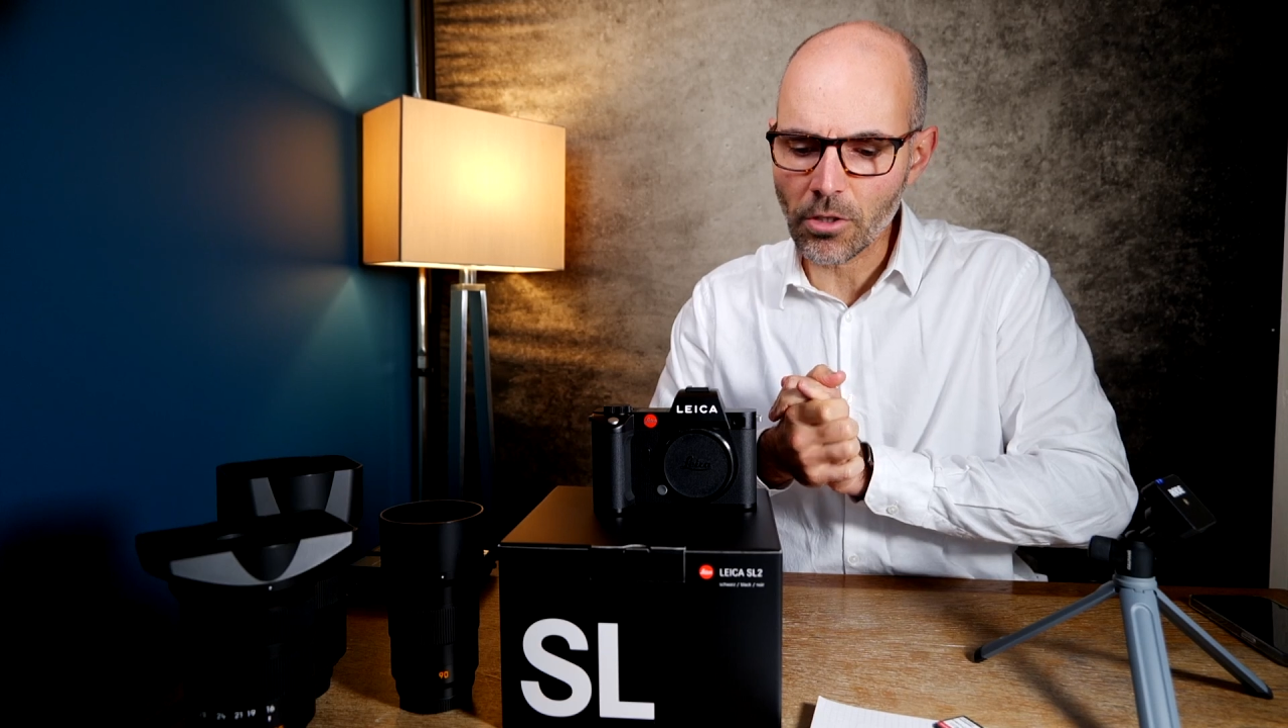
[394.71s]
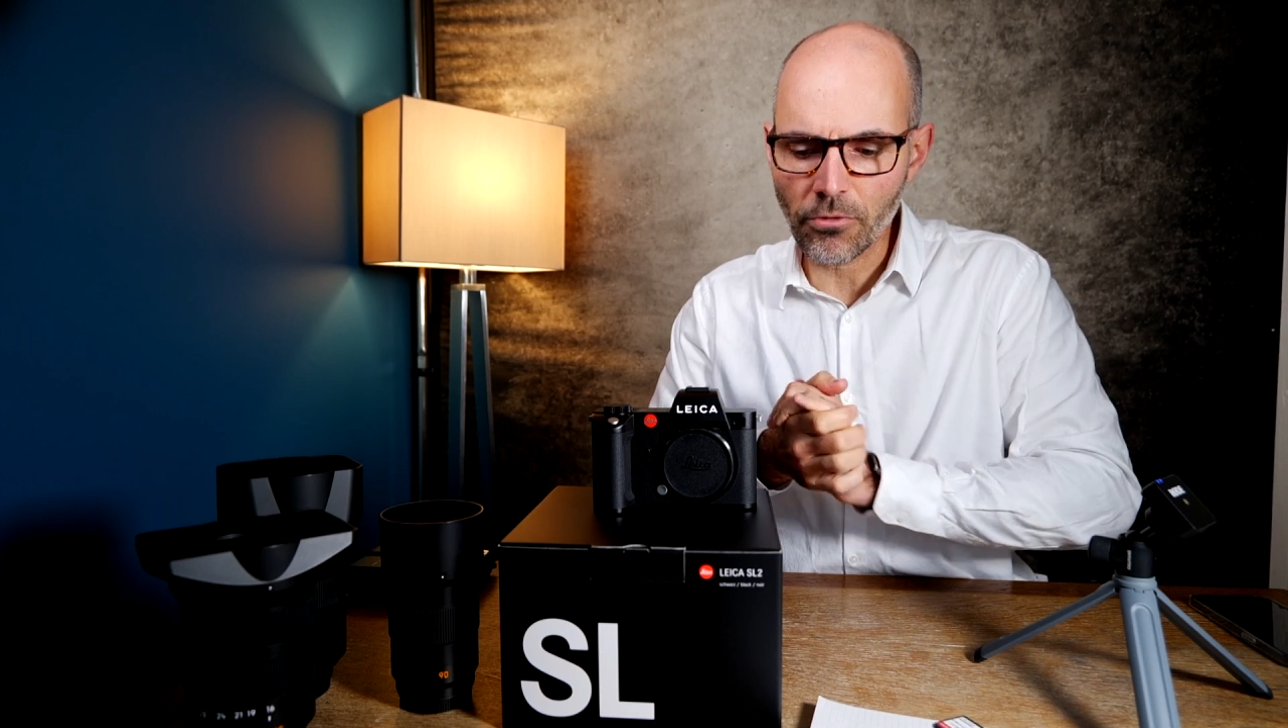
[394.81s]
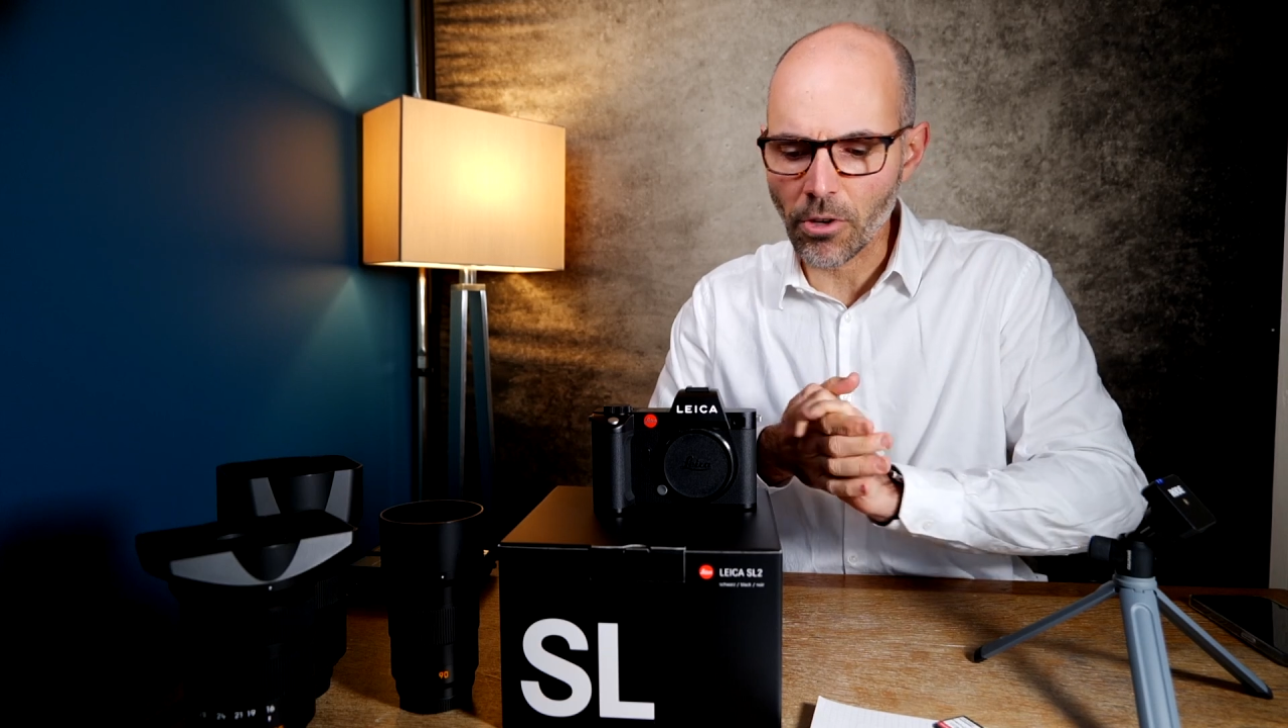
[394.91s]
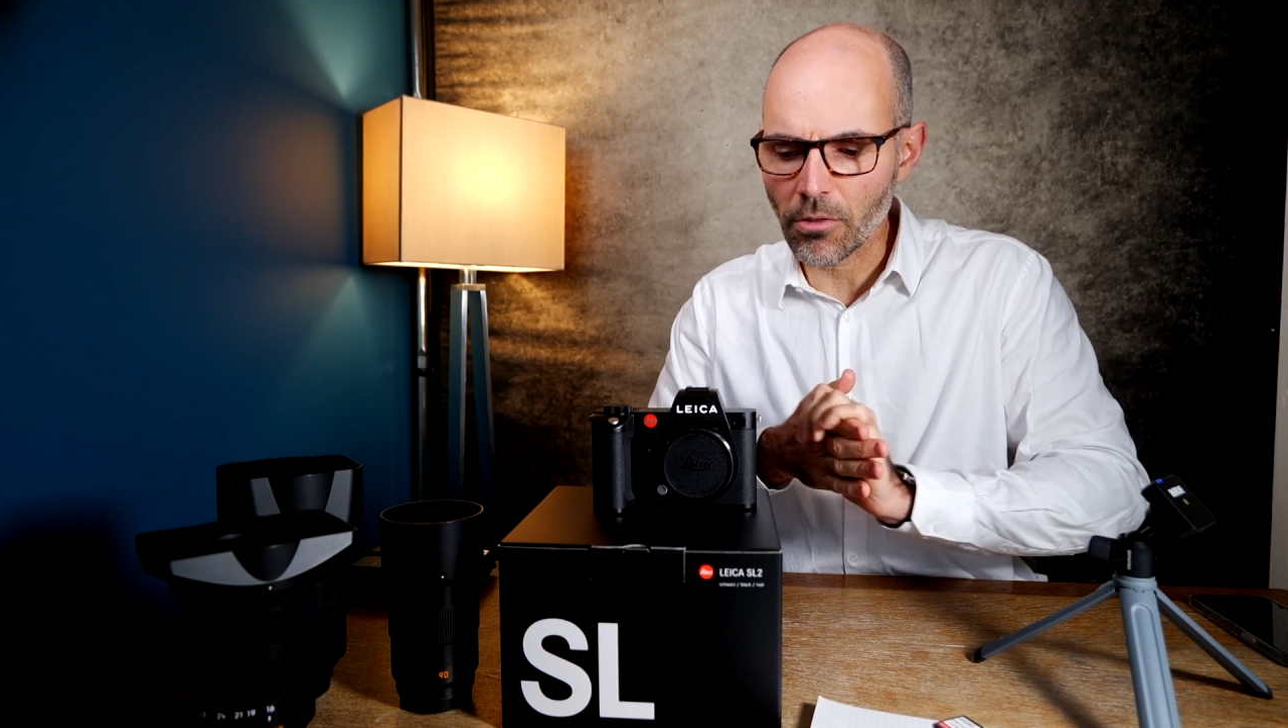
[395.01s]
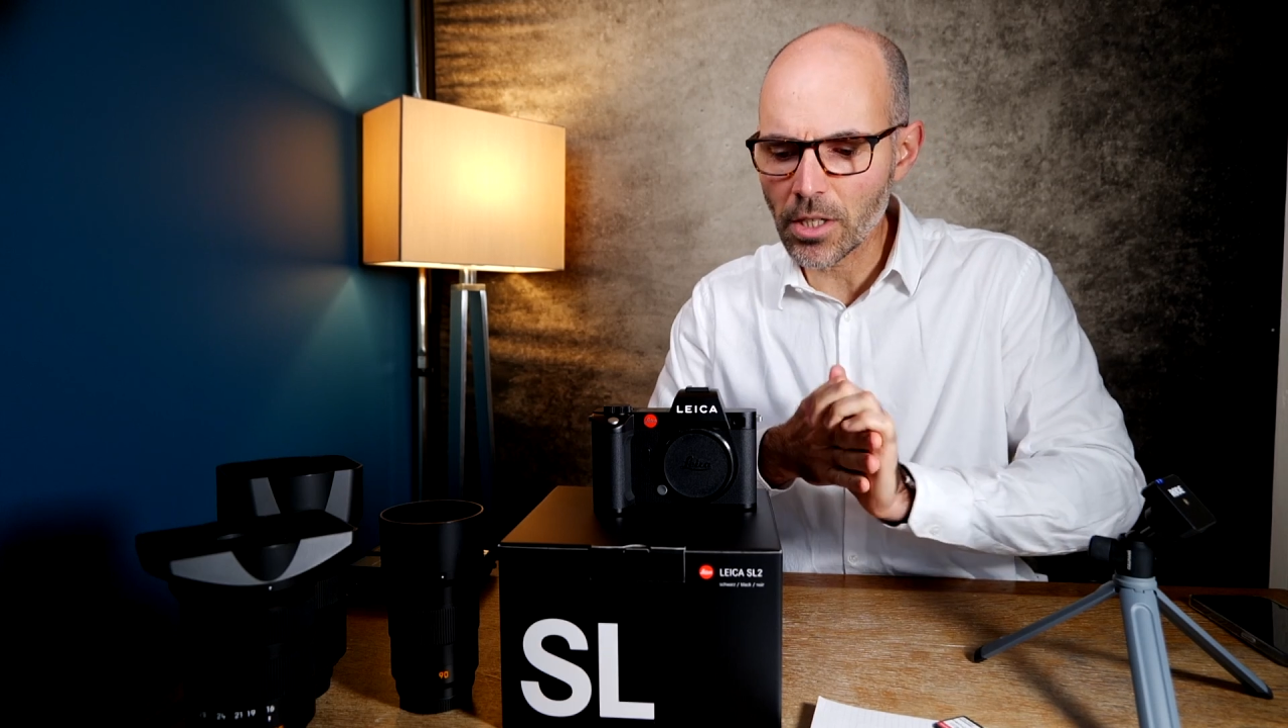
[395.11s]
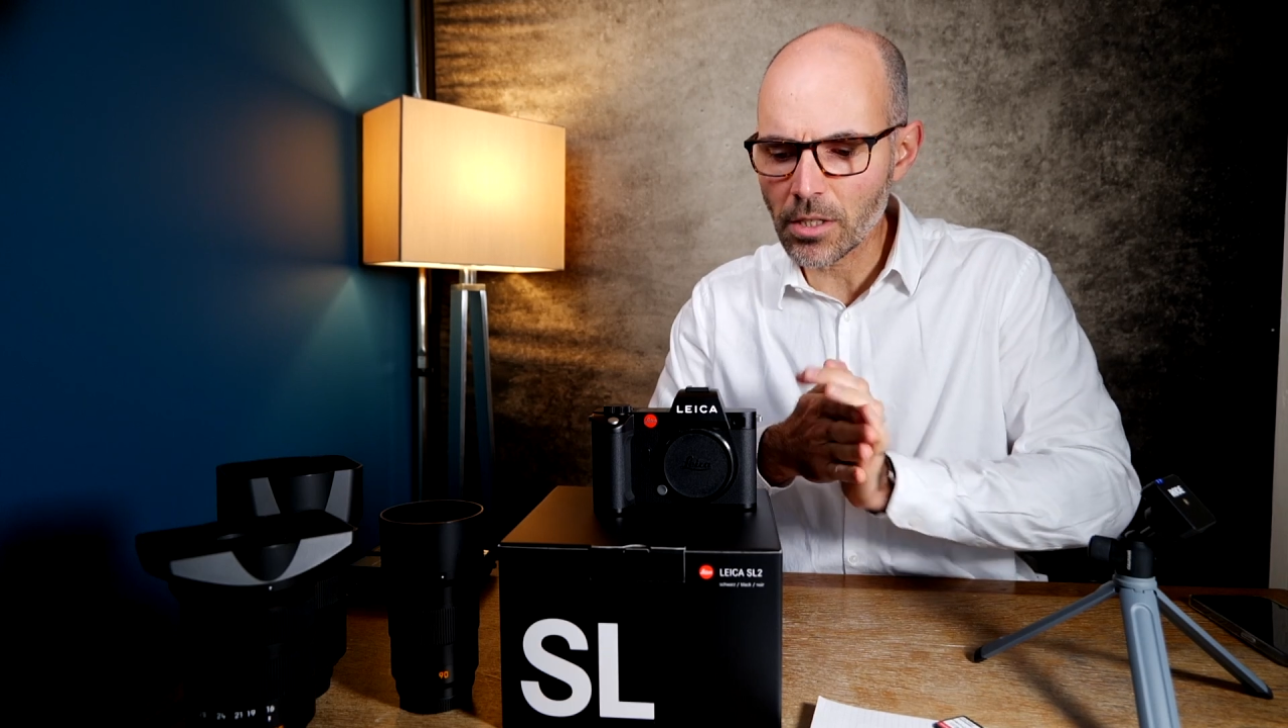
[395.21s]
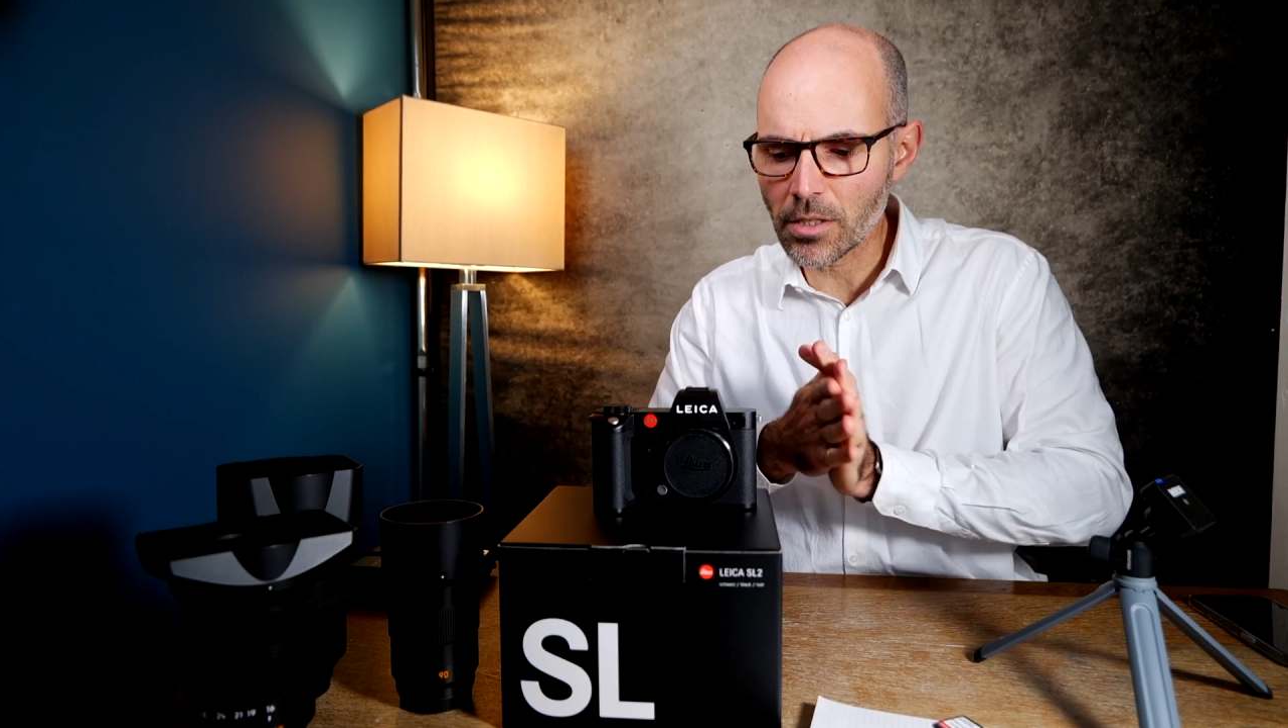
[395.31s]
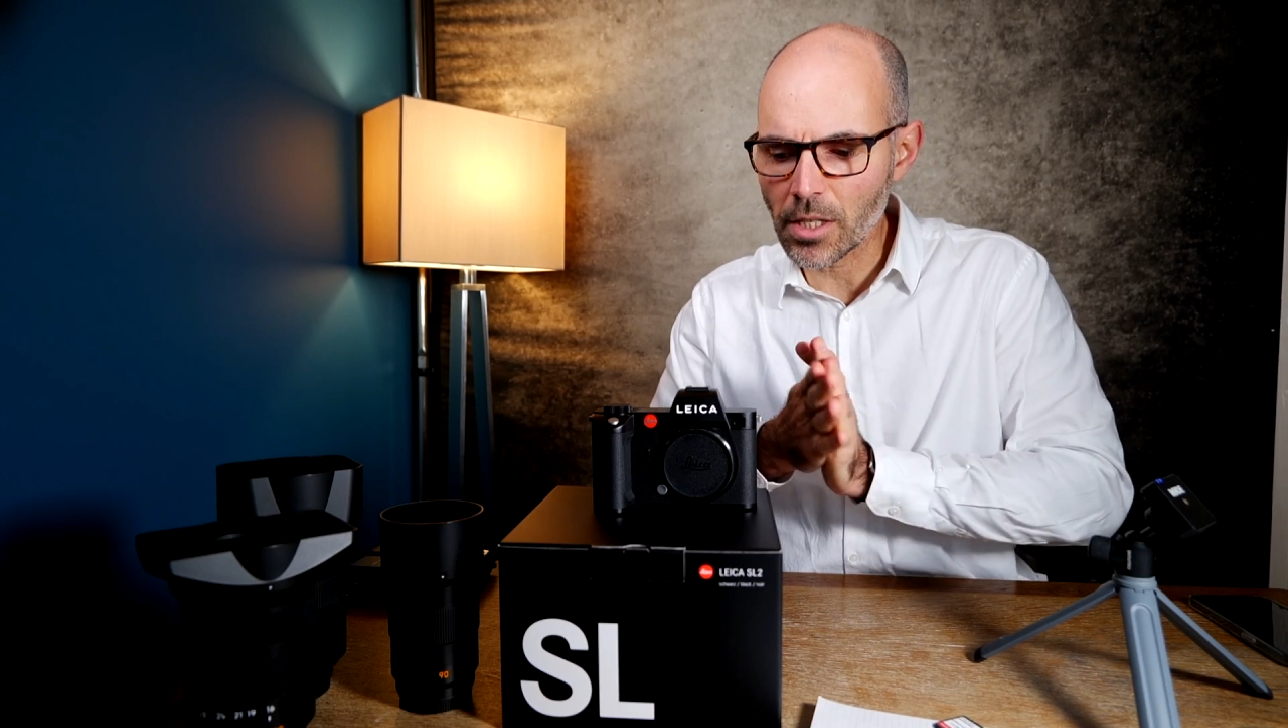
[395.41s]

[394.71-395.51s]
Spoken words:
for this,